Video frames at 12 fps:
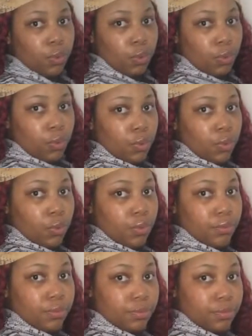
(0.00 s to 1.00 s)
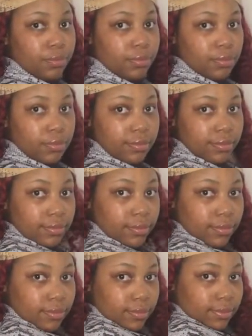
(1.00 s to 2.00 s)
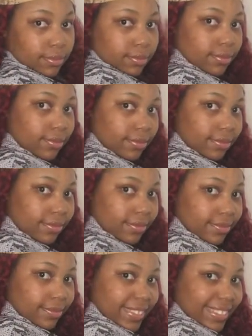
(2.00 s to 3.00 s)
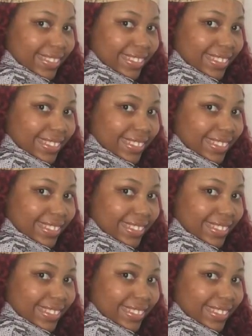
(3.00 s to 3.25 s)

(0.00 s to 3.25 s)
(silence)